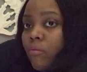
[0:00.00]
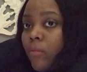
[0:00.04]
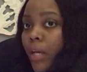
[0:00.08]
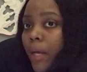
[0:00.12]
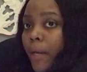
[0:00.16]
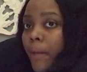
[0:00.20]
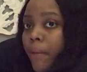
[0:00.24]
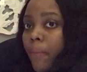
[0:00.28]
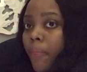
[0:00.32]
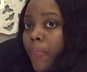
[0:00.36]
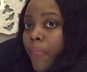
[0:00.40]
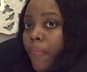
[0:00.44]

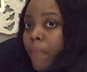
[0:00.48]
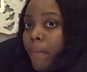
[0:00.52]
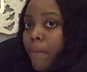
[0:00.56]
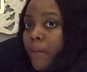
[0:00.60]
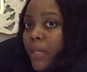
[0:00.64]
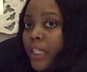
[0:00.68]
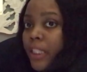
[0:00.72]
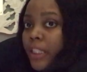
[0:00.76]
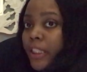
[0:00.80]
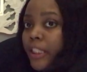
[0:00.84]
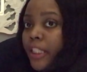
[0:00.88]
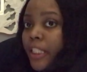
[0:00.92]
Okay,
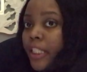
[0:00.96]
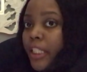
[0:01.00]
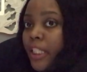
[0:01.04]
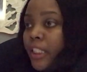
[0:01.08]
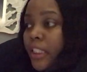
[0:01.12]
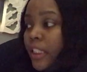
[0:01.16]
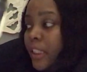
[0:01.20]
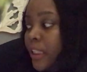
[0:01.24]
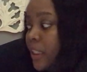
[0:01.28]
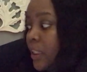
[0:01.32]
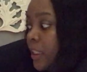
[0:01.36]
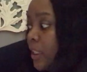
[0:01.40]
then I
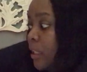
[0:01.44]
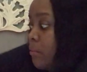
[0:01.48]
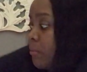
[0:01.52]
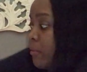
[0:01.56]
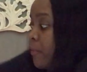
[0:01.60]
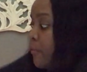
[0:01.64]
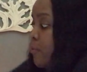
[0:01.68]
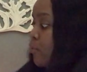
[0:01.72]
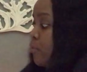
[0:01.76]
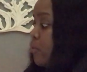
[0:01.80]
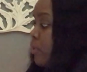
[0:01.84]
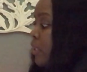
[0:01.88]
see some
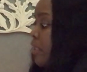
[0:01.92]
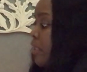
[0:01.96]
of you